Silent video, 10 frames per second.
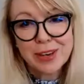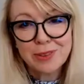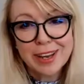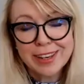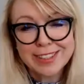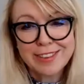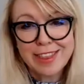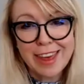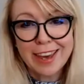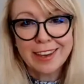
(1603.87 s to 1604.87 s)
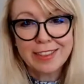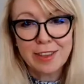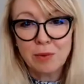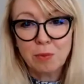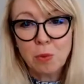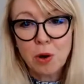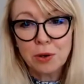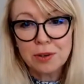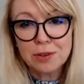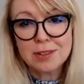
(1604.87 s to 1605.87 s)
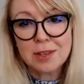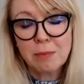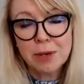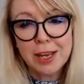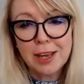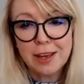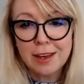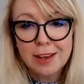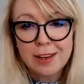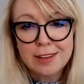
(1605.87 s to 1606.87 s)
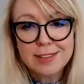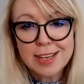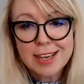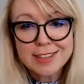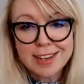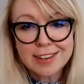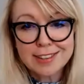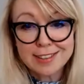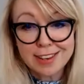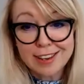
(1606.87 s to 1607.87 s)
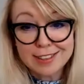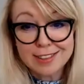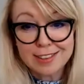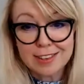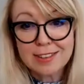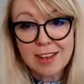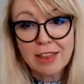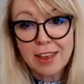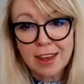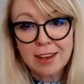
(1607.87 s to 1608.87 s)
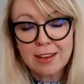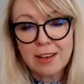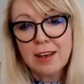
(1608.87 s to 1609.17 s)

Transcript: all like to think that somebody sees us as someone